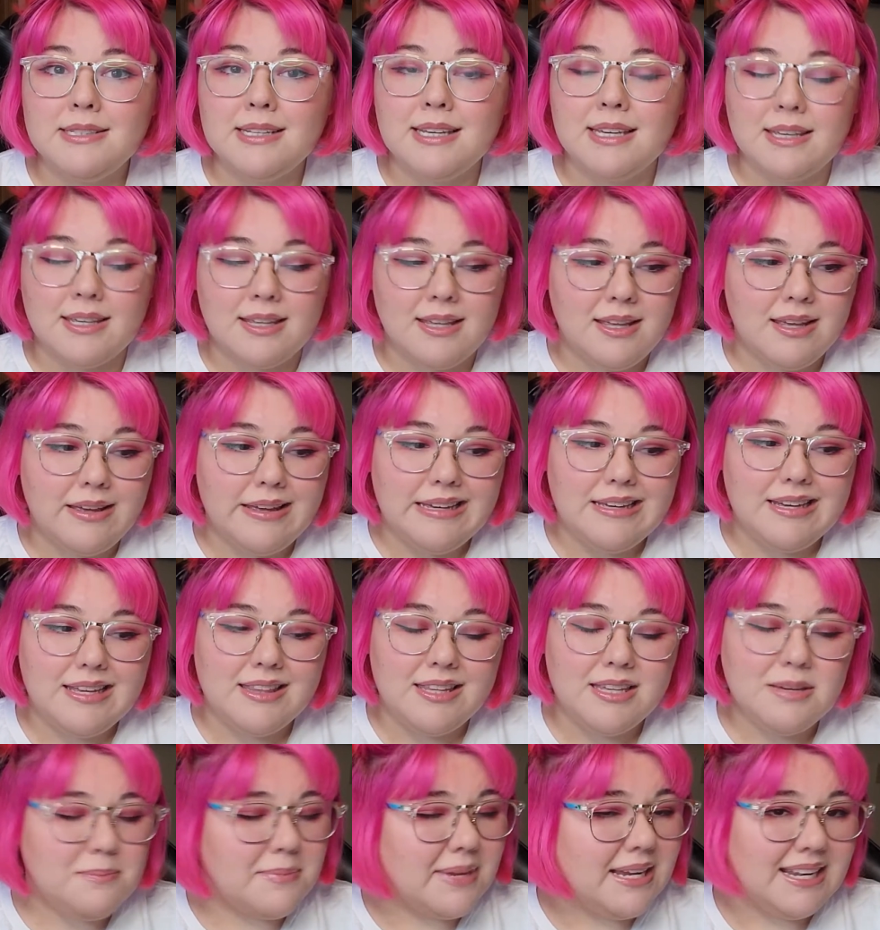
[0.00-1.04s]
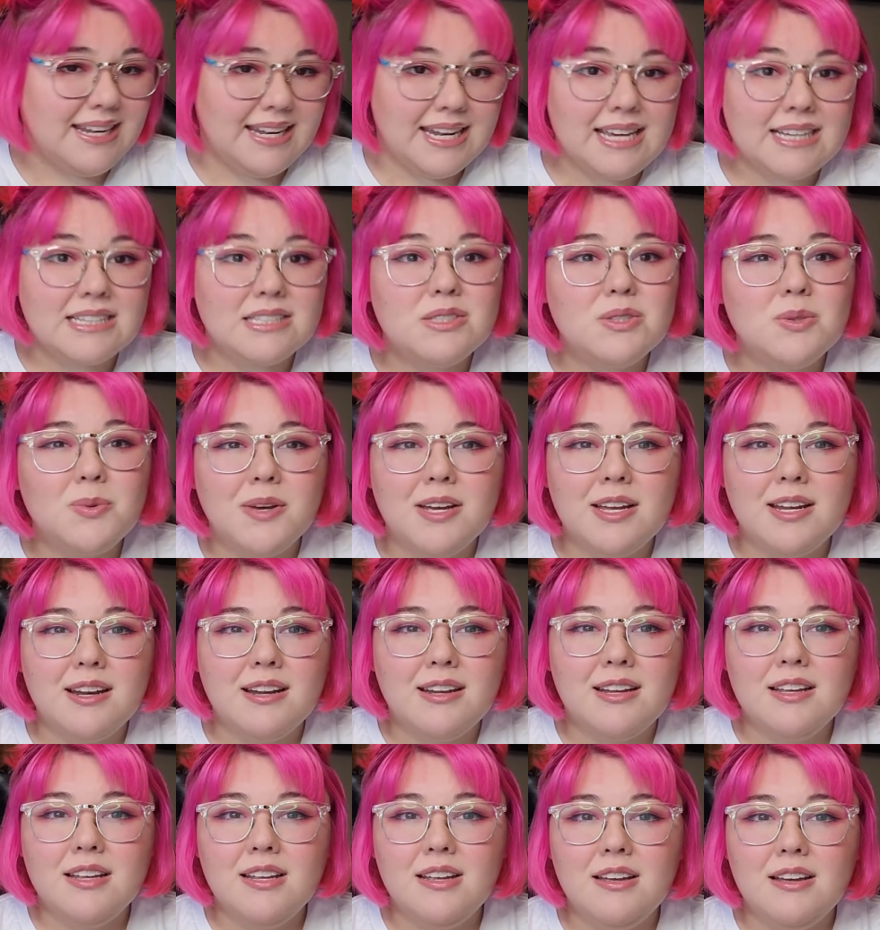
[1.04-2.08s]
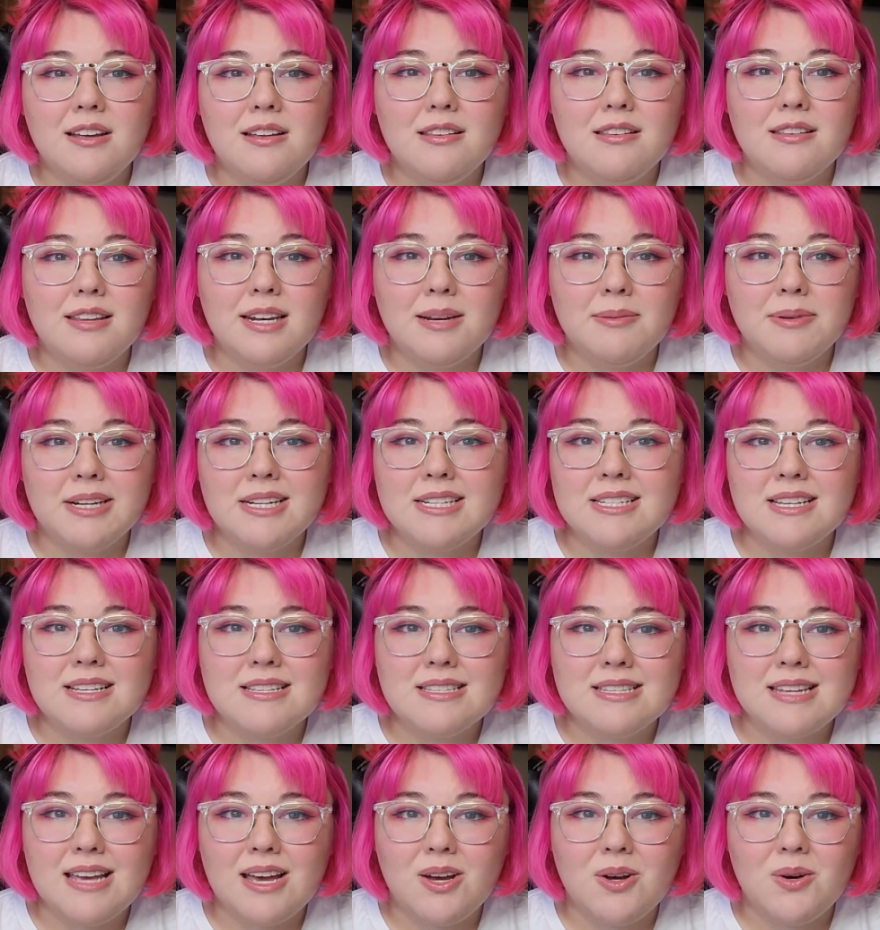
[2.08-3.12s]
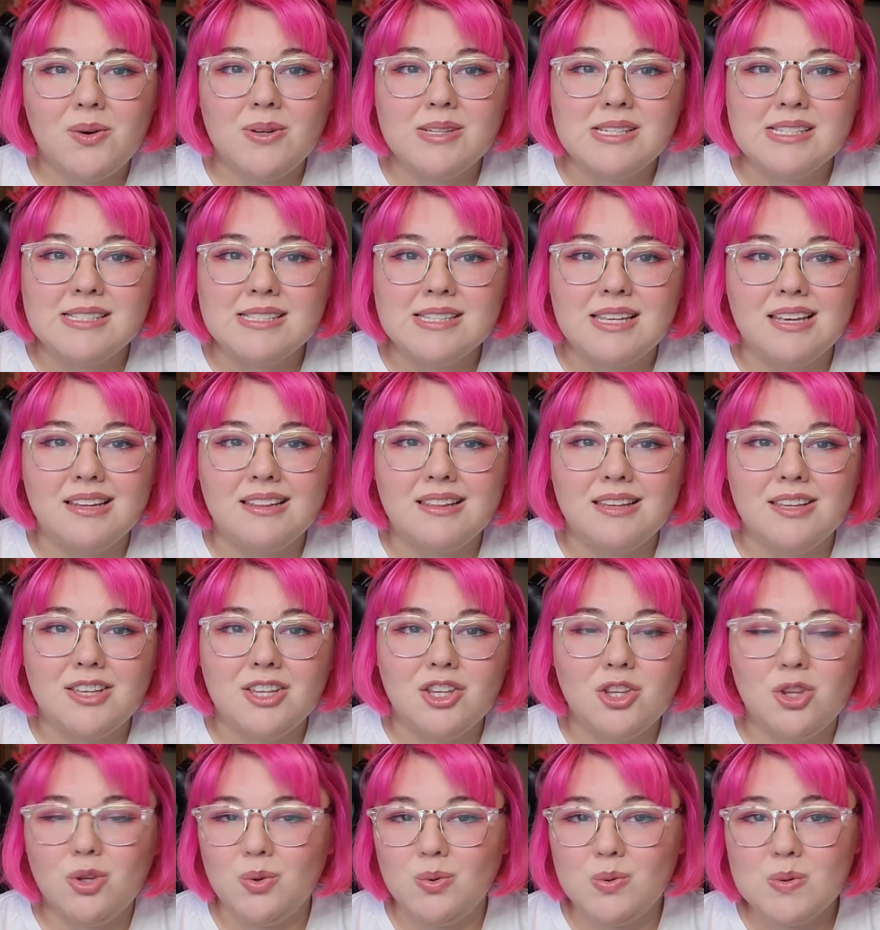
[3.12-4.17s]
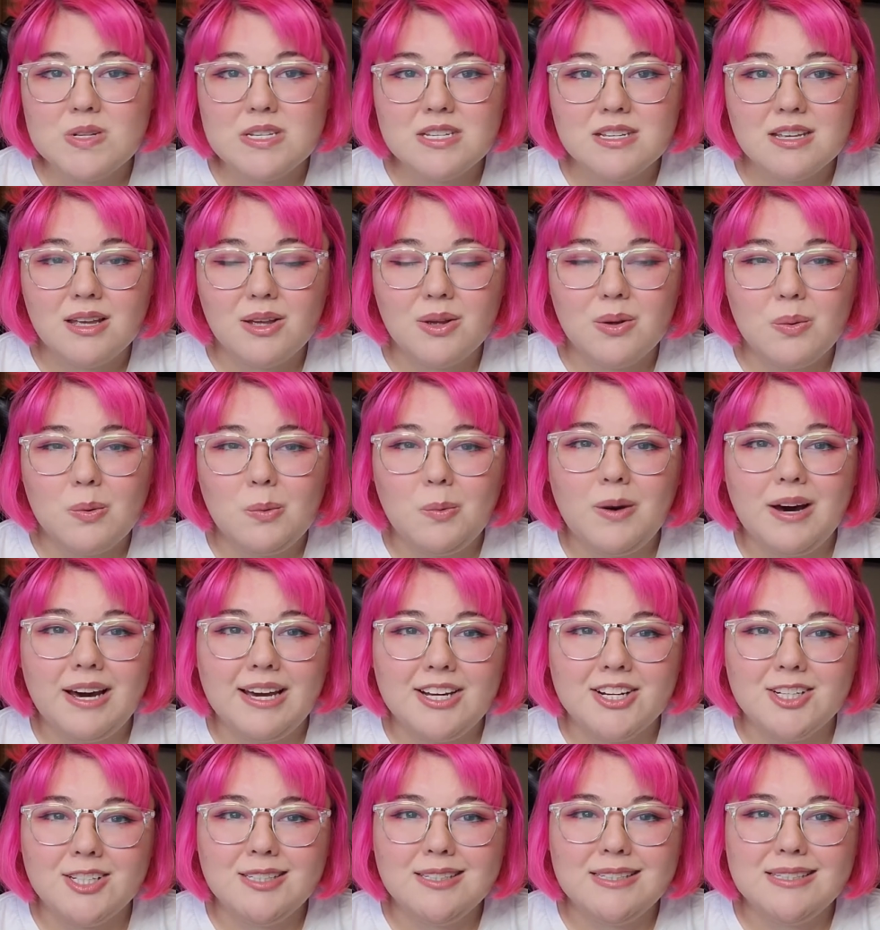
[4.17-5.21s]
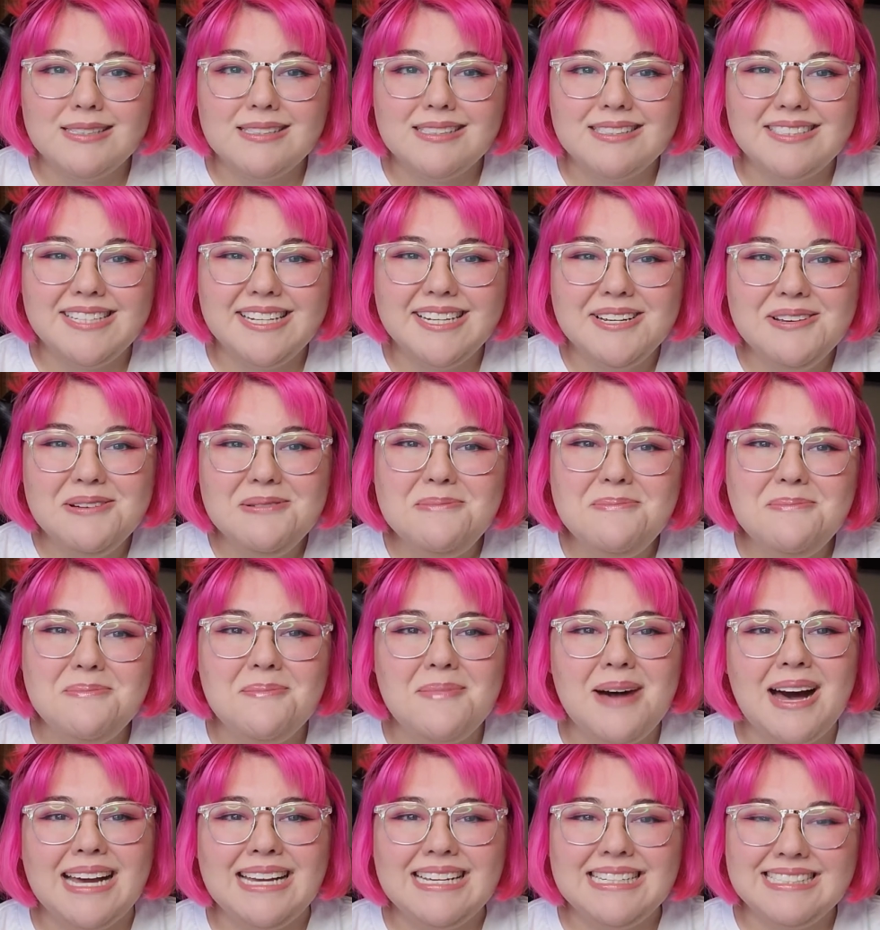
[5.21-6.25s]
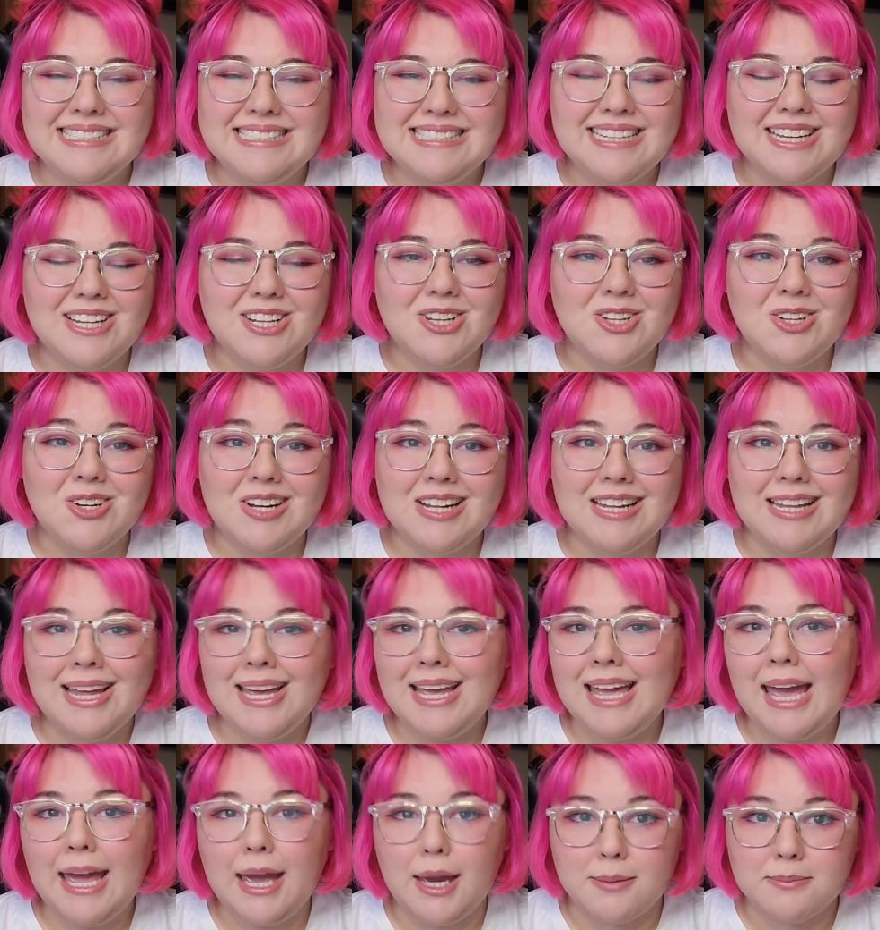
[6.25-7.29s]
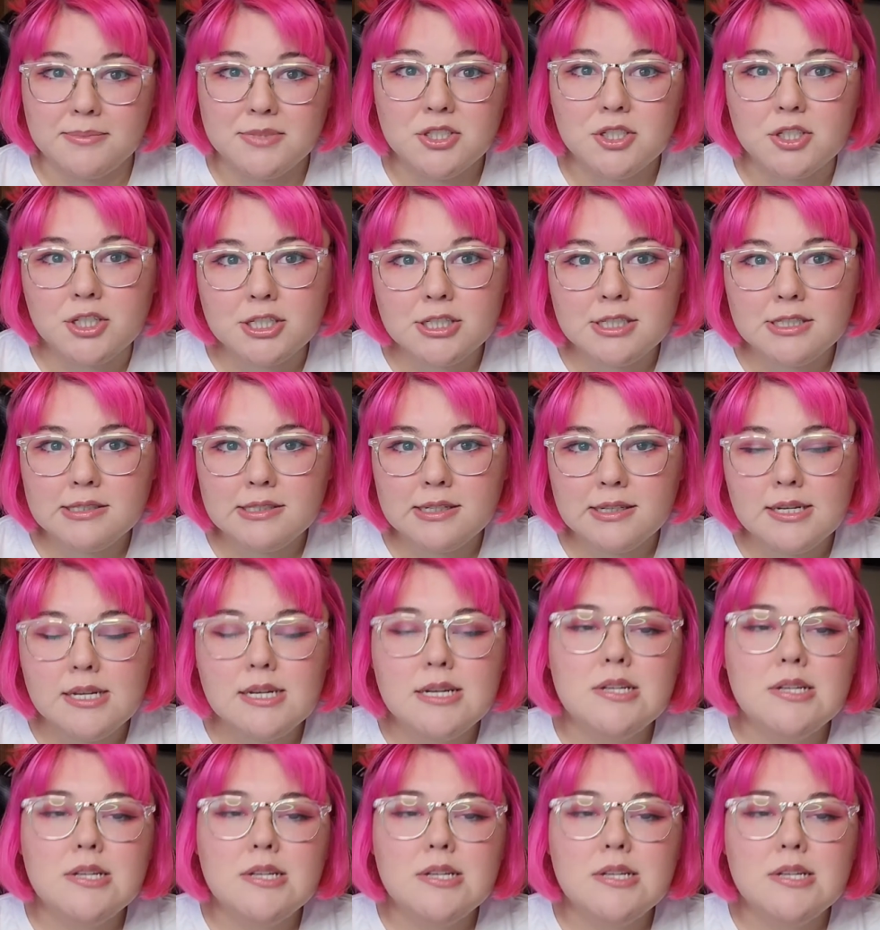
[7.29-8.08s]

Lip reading: Like I think my next one that I'm gonna test out is like the cute wireless mice that look like hamsters.